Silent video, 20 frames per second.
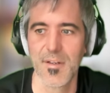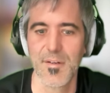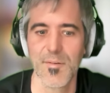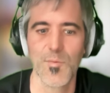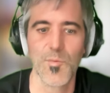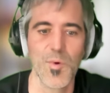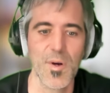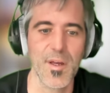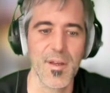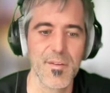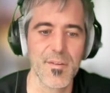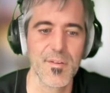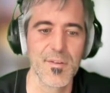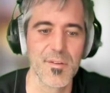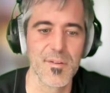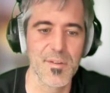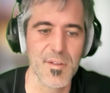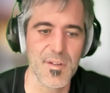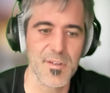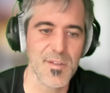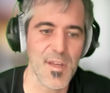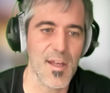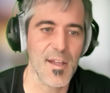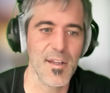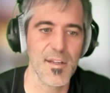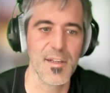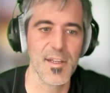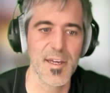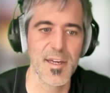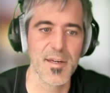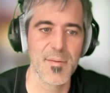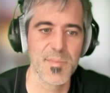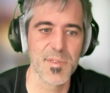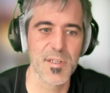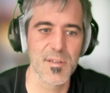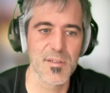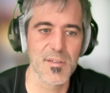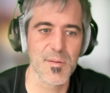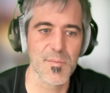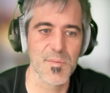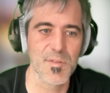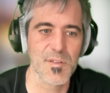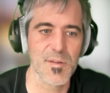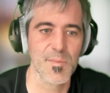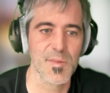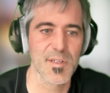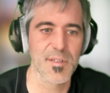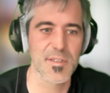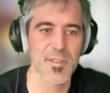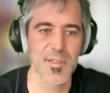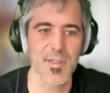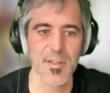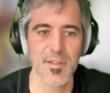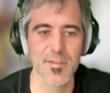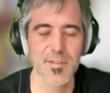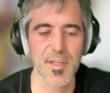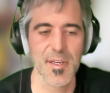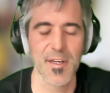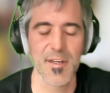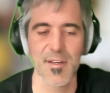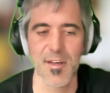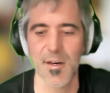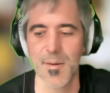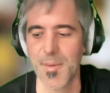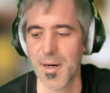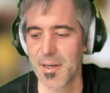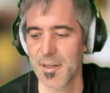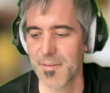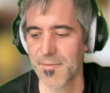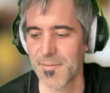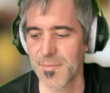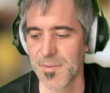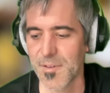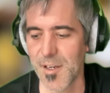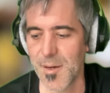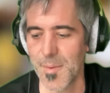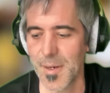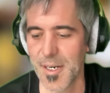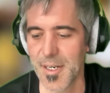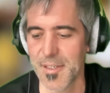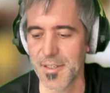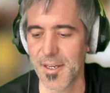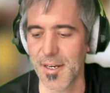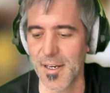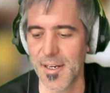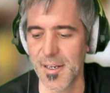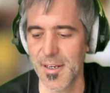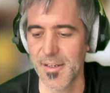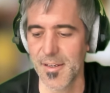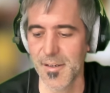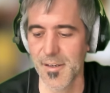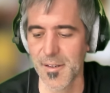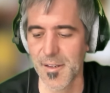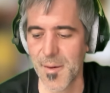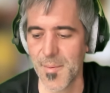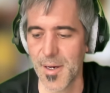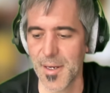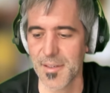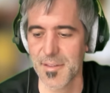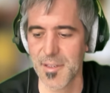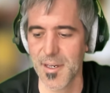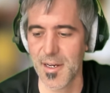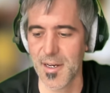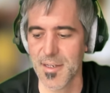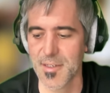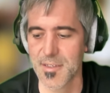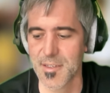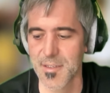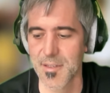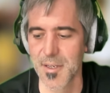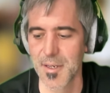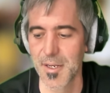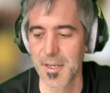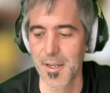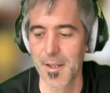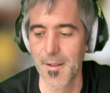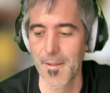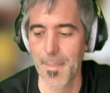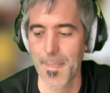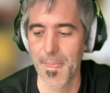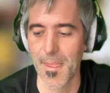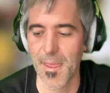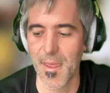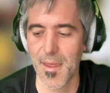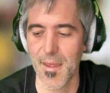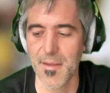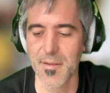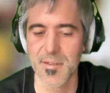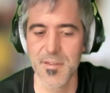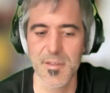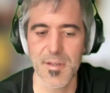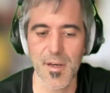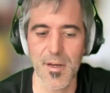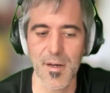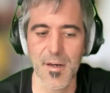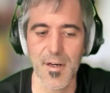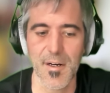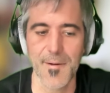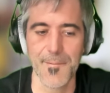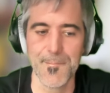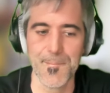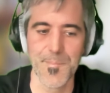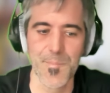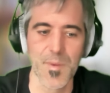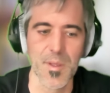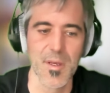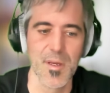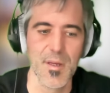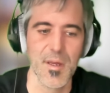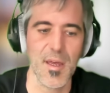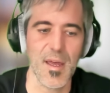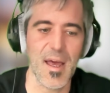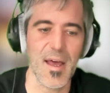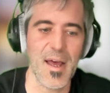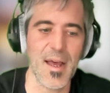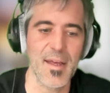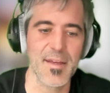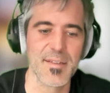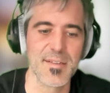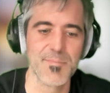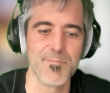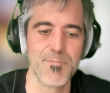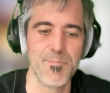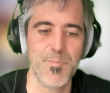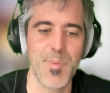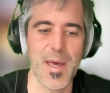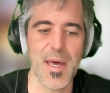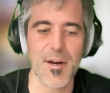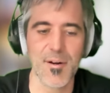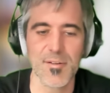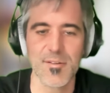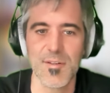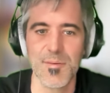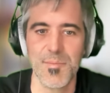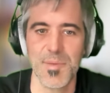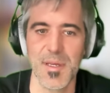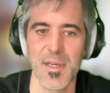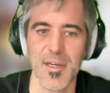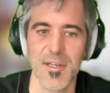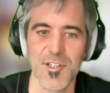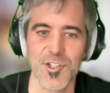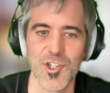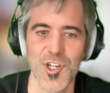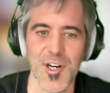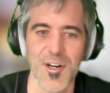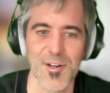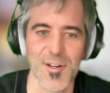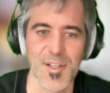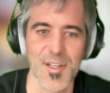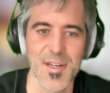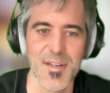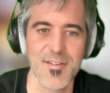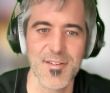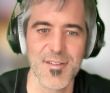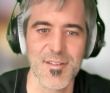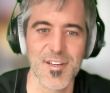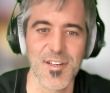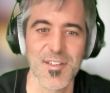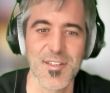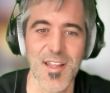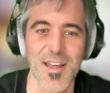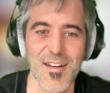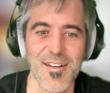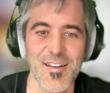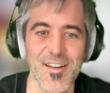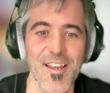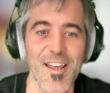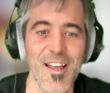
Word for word: with these LLMs and some some of the skills getting come out of uh, commoditized is um, it's better to be a generalist because then